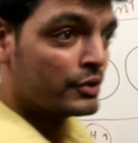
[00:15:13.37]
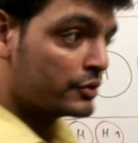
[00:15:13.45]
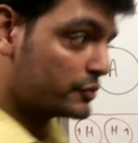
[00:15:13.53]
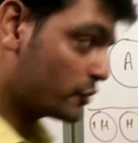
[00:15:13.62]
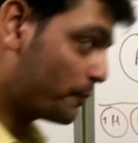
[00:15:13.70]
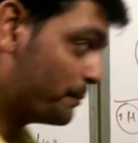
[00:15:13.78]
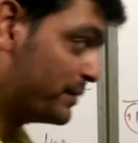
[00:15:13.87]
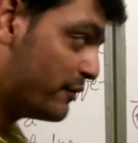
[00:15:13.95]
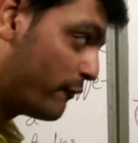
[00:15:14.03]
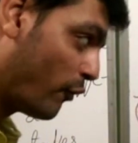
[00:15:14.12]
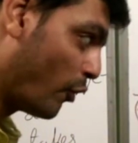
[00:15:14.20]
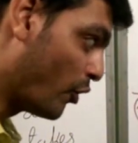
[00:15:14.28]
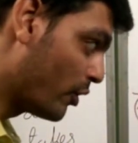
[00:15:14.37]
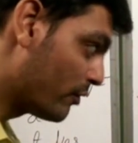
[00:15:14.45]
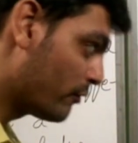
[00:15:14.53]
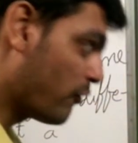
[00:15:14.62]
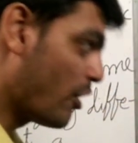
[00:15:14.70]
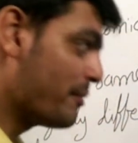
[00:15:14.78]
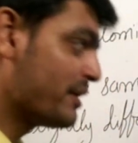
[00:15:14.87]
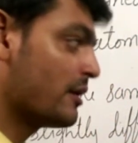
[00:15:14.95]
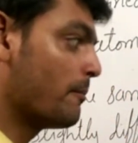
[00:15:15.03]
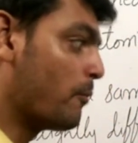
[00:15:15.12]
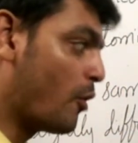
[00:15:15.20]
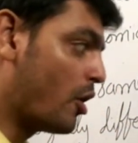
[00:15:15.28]
So before forming
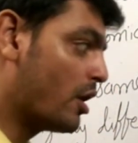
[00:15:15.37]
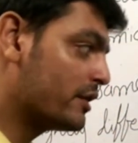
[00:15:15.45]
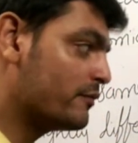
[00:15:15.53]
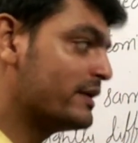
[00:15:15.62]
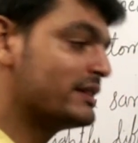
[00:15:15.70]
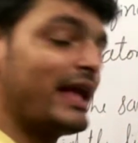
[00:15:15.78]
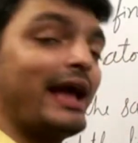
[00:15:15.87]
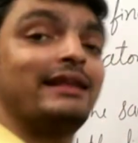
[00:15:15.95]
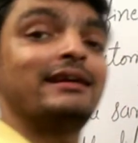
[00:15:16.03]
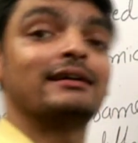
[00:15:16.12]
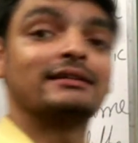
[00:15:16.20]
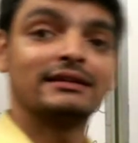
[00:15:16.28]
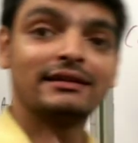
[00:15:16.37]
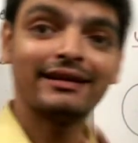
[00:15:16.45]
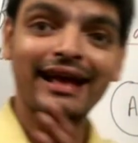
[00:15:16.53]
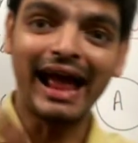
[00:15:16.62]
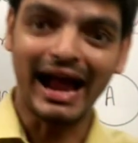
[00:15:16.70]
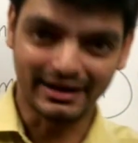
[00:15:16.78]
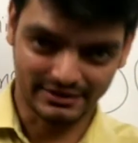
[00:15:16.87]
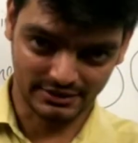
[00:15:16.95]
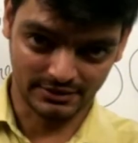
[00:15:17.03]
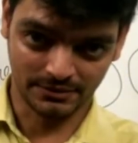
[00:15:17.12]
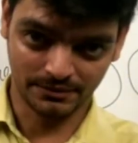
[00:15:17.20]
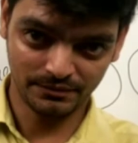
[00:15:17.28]
a bond with any another
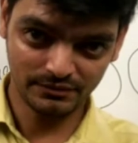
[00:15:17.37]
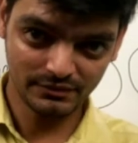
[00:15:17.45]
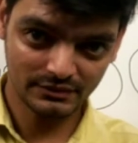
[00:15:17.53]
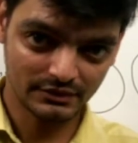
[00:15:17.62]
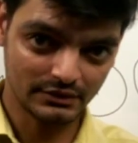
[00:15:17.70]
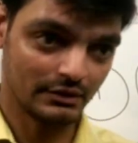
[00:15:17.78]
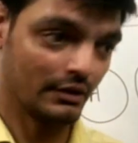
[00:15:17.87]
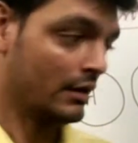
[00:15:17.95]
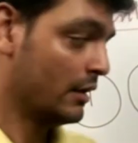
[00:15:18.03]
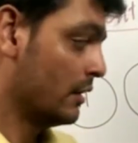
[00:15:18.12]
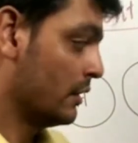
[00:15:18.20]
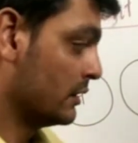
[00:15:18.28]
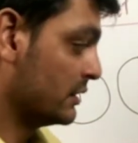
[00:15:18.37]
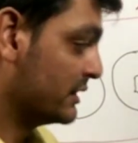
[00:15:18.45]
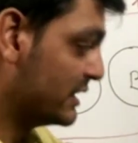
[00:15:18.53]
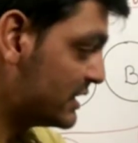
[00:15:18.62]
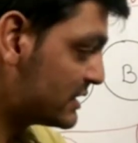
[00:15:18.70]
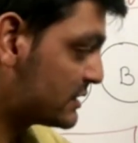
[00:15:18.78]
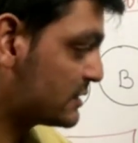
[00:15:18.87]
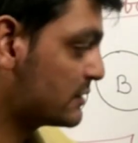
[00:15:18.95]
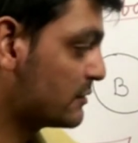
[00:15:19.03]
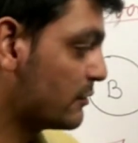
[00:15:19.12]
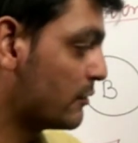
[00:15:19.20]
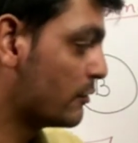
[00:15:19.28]
atom, these
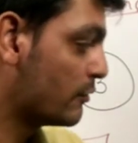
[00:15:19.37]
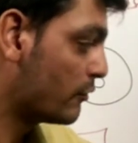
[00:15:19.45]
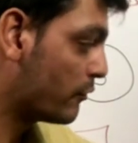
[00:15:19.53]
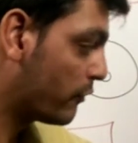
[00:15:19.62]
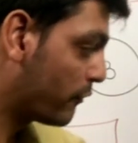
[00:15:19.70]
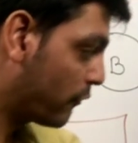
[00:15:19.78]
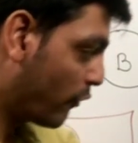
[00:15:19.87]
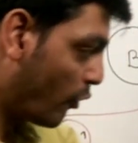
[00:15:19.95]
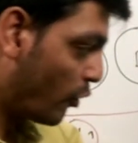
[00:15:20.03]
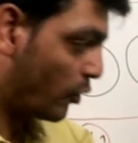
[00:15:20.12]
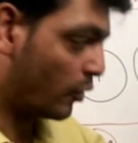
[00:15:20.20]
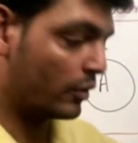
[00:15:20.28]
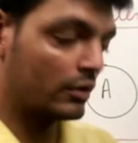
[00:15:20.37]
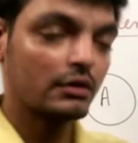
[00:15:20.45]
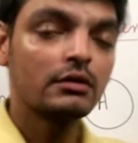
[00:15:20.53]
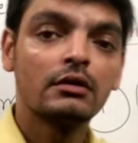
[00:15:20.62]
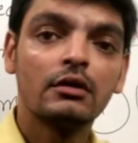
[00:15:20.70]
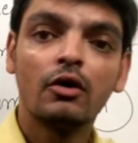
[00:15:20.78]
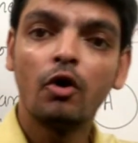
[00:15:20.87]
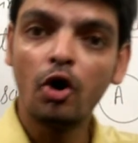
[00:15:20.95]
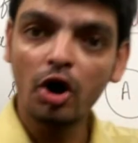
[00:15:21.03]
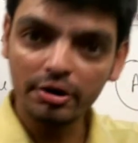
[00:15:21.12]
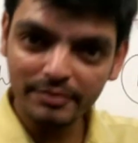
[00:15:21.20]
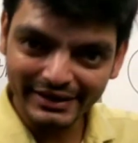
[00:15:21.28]
4
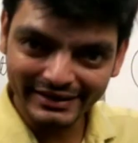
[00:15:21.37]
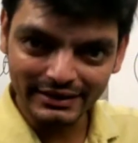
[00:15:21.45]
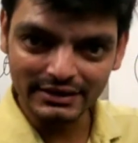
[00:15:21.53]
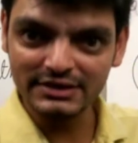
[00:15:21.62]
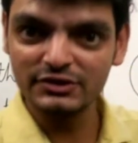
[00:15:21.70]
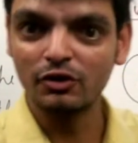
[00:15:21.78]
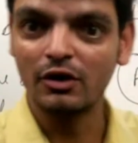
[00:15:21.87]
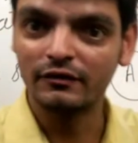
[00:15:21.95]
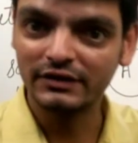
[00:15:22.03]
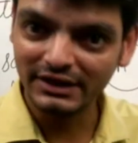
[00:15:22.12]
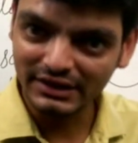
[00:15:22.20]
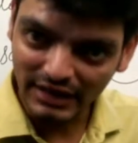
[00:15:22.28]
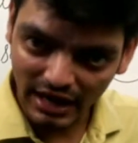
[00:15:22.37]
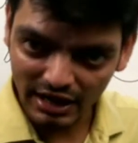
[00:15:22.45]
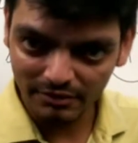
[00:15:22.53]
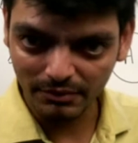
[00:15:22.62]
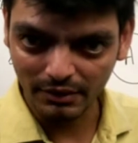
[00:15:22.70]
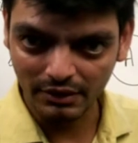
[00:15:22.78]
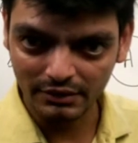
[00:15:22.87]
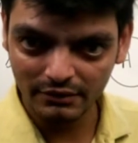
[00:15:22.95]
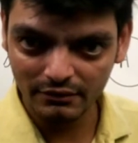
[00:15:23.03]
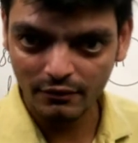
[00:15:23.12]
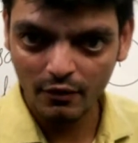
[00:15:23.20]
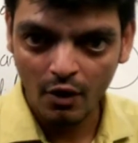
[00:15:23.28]
orbitals of the
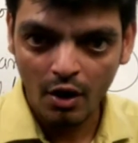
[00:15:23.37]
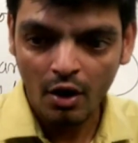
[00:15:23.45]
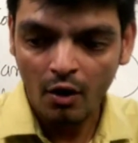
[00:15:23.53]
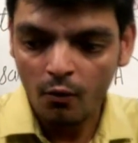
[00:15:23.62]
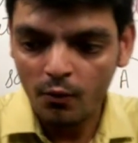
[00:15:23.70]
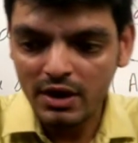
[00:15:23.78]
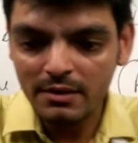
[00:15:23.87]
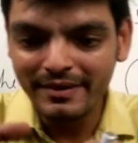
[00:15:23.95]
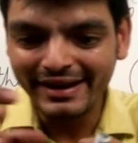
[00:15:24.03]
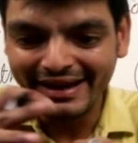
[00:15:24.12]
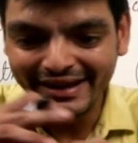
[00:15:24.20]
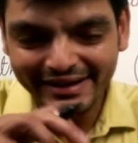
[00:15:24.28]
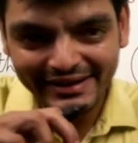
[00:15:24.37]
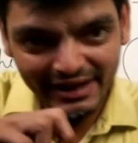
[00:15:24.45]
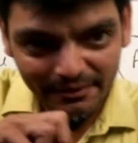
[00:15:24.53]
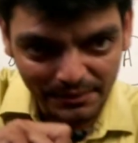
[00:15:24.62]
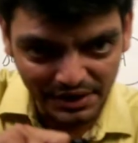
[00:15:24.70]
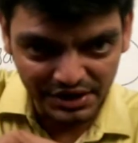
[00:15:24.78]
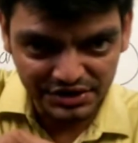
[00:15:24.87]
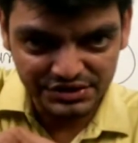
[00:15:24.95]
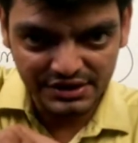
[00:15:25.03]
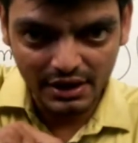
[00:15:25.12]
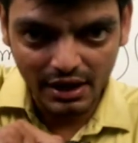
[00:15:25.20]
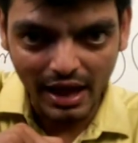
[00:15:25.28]
carbon will be
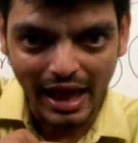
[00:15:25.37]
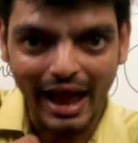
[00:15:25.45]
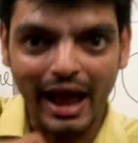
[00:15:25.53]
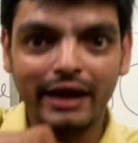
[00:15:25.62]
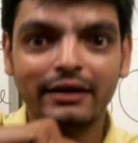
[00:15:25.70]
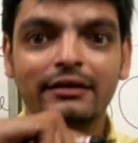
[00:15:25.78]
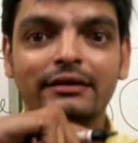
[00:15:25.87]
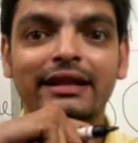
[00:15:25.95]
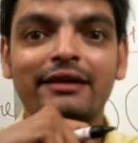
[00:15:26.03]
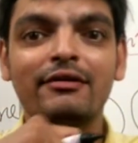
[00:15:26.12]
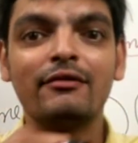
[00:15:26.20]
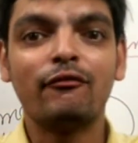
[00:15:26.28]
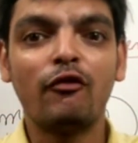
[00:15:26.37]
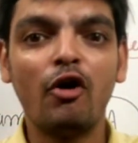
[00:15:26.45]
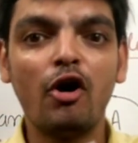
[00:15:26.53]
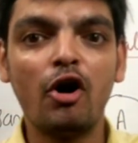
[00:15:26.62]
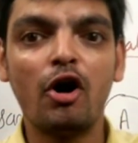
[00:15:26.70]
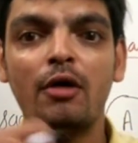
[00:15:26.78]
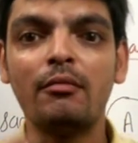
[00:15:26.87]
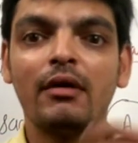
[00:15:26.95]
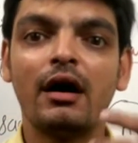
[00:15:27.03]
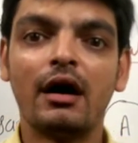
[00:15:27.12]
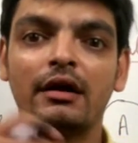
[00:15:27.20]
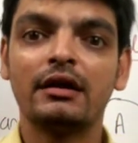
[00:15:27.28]
intermixed and they will
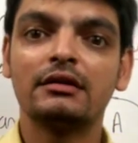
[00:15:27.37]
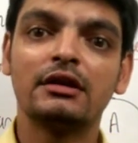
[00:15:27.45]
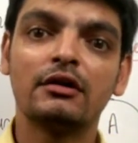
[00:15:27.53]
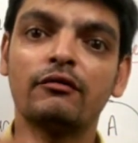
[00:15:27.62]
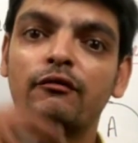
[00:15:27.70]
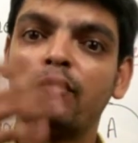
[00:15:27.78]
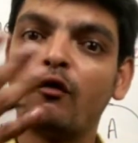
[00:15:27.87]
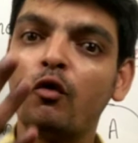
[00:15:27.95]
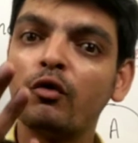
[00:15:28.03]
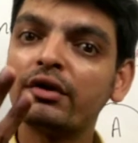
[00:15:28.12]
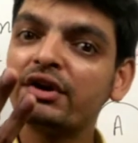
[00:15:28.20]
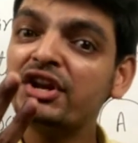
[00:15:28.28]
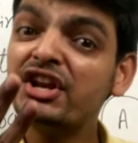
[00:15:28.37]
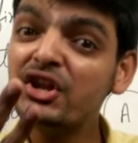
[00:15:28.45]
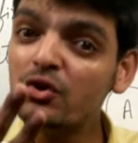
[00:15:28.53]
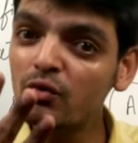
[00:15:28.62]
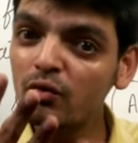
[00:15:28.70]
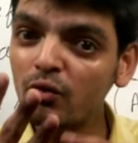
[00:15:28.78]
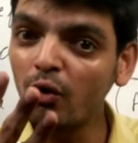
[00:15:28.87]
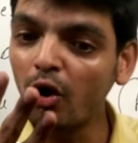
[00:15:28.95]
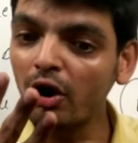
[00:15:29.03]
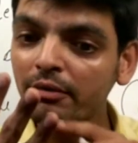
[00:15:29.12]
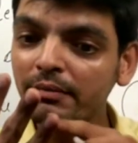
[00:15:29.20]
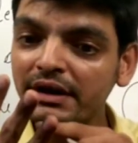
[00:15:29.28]
form another 4 new
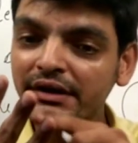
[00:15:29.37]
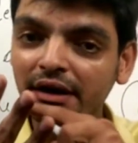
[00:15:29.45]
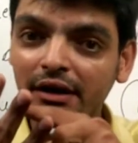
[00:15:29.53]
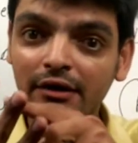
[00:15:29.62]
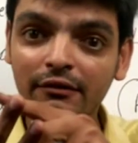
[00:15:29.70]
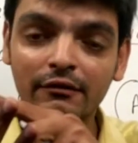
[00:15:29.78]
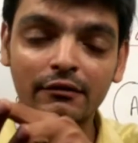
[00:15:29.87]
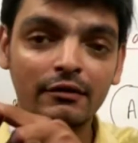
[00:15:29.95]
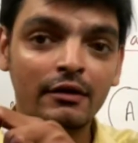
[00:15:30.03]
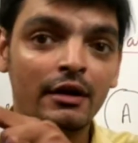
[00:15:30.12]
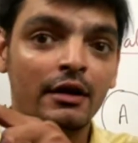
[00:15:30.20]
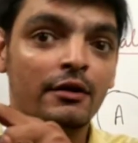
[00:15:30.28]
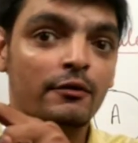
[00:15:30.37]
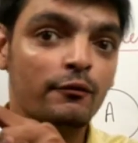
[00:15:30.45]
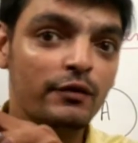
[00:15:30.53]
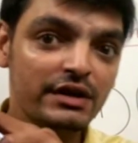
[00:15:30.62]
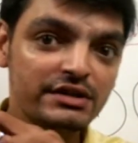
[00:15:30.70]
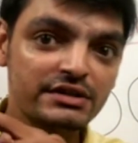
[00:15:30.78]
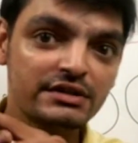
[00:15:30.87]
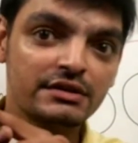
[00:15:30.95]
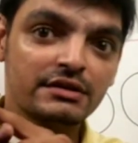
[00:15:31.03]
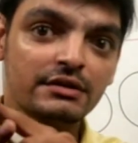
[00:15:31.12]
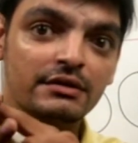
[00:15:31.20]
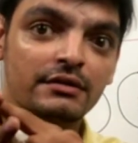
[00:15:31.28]
orbital which
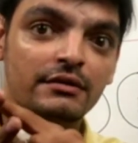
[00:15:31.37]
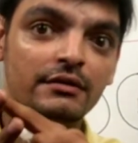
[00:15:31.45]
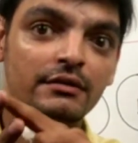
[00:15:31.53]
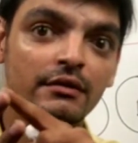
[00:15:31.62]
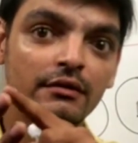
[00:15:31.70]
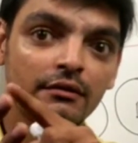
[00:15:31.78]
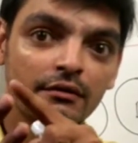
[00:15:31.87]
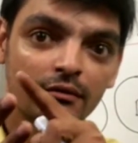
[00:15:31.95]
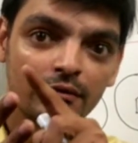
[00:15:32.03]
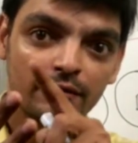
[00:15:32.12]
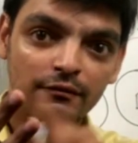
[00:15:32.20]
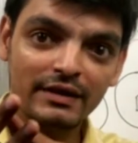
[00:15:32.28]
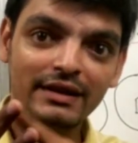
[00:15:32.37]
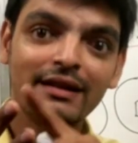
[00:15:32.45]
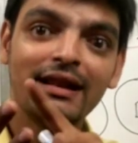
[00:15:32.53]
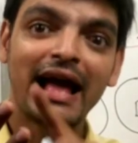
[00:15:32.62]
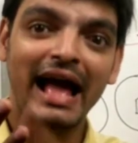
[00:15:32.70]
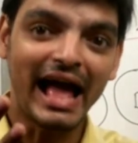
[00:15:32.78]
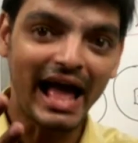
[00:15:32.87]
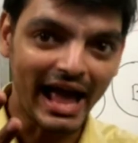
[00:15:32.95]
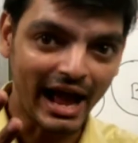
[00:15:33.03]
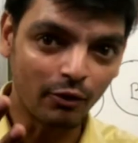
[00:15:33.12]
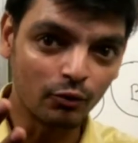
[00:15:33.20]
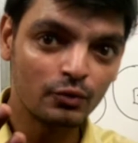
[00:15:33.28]
will
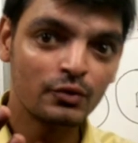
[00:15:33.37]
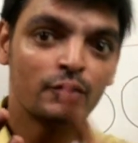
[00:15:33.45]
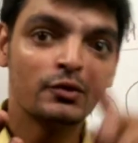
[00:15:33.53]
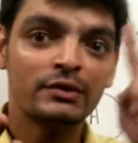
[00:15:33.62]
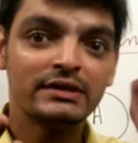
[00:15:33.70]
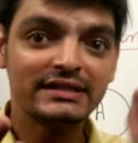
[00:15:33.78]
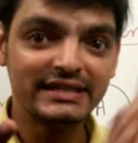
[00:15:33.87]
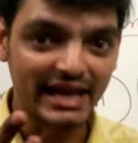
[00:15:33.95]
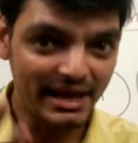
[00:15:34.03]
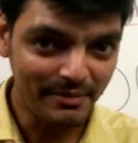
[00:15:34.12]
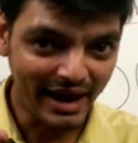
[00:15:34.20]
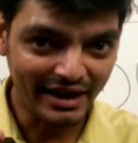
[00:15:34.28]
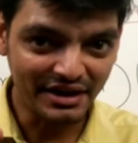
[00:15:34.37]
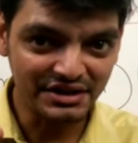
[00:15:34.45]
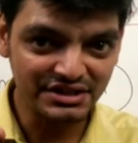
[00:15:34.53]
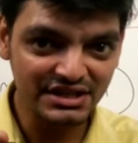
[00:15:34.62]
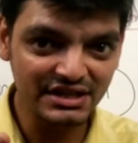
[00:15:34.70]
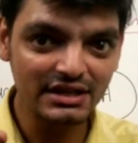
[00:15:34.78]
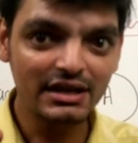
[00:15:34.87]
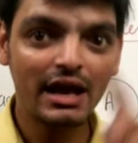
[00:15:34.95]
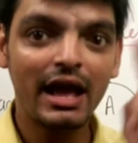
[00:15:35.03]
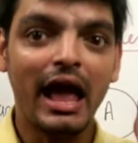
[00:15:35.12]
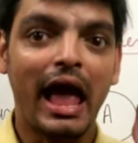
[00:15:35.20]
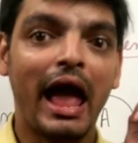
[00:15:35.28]
have same energy
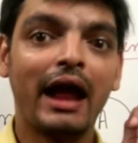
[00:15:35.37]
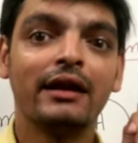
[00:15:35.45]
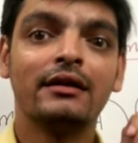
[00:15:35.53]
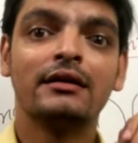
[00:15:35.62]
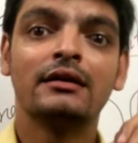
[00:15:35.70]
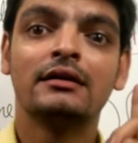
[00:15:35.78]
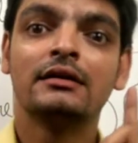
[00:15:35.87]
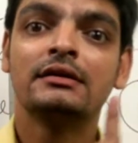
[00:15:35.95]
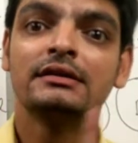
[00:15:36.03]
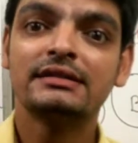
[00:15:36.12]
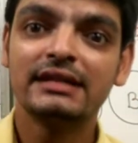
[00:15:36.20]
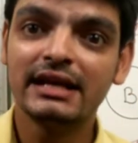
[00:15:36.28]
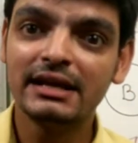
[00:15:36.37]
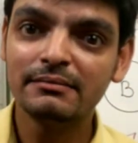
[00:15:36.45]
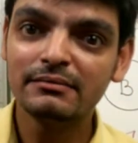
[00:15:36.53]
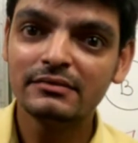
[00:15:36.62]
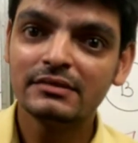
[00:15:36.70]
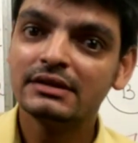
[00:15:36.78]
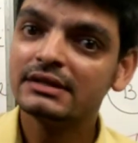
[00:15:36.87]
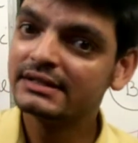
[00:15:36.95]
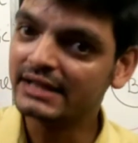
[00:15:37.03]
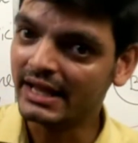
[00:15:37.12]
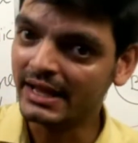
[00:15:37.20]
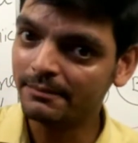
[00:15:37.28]
and same
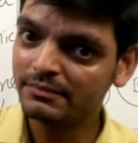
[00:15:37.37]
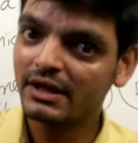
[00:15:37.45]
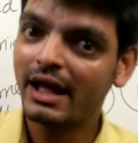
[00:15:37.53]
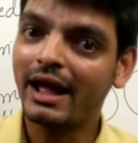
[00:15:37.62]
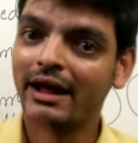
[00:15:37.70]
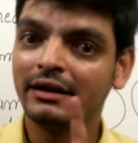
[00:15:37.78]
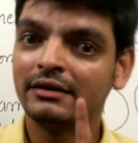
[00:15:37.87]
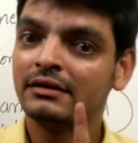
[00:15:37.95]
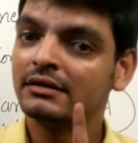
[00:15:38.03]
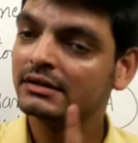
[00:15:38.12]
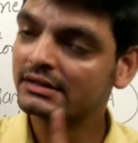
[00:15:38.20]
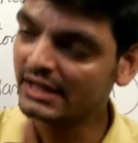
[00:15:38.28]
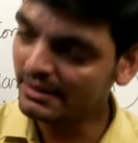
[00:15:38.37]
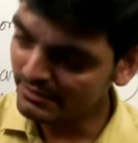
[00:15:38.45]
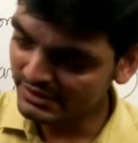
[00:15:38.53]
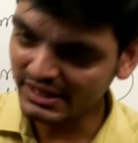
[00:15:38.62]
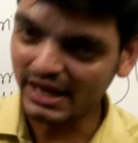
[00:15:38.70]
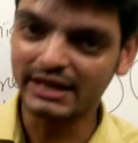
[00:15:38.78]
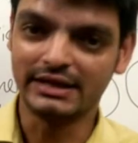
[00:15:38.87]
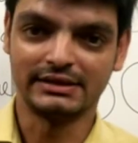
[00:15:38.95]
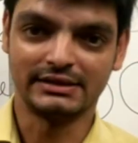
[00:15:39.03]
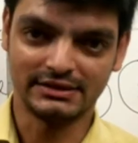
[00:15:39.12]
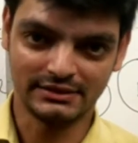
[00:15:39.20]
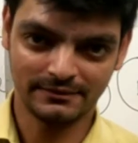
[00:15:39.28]
shape and same
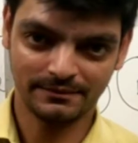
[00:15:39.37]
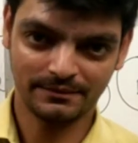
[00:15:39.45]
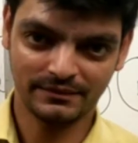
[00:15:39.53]
size.